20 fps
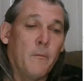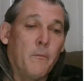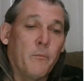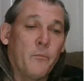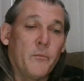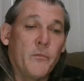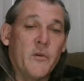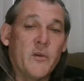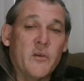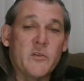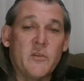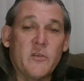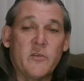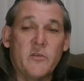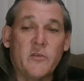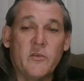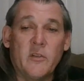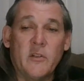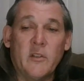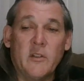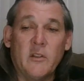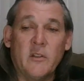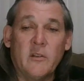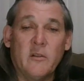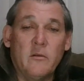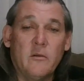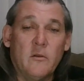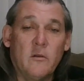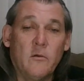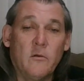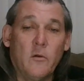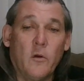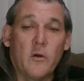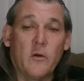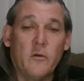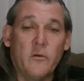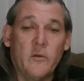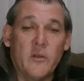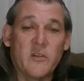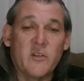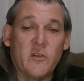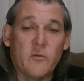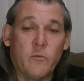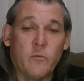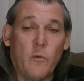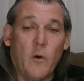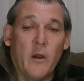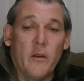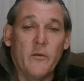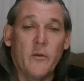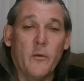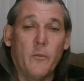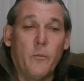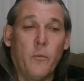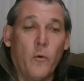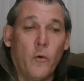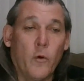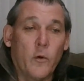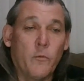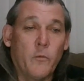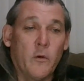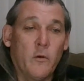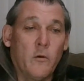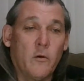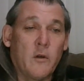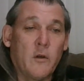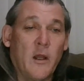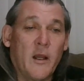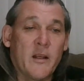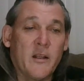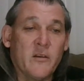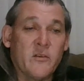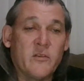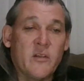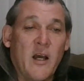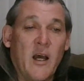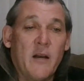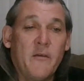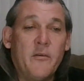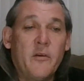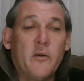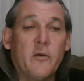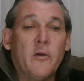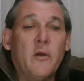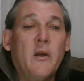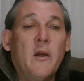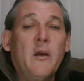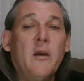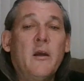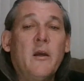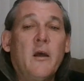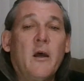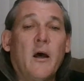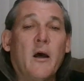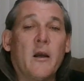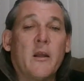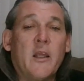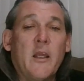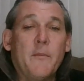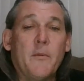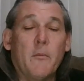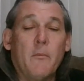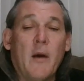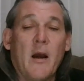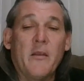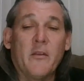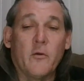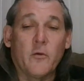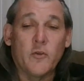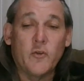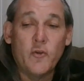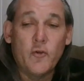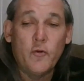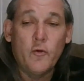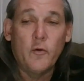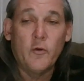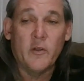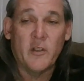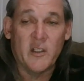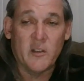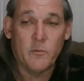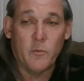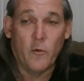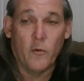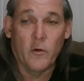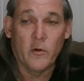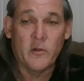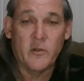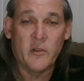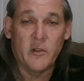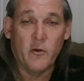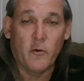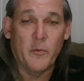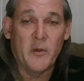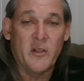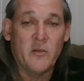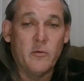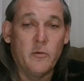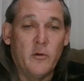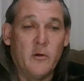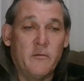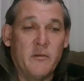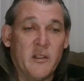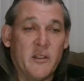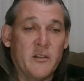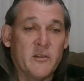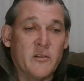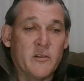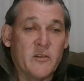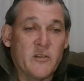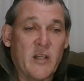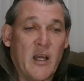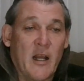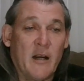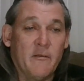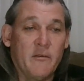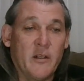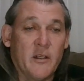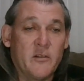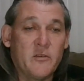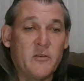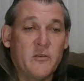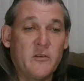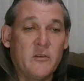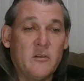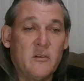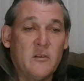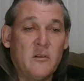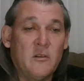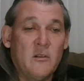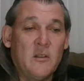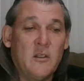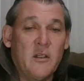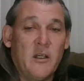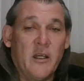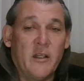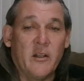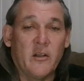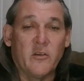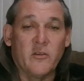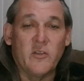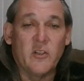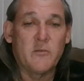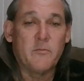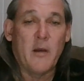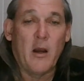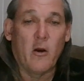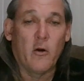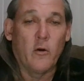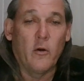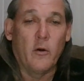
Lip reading: This is the look. This is what the board would look like inside of here. Keep in mind there are 2 of these boards. There will be 2 of these inside of this, and they're just powered